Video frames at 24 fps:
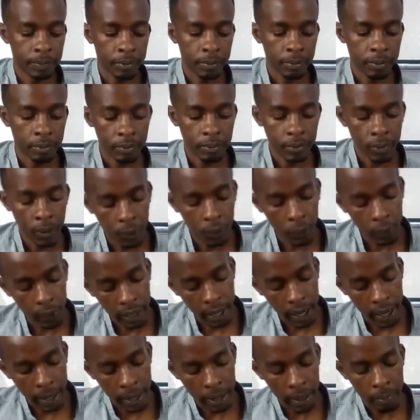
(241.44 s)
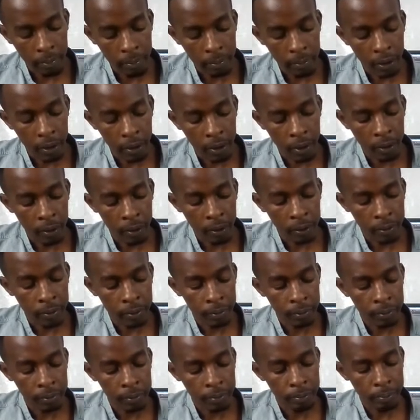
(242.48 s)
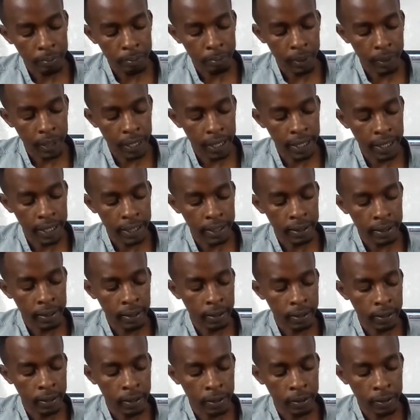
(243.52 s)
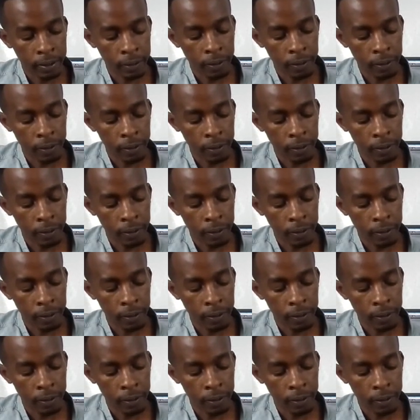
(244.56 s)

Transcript: where I am playing the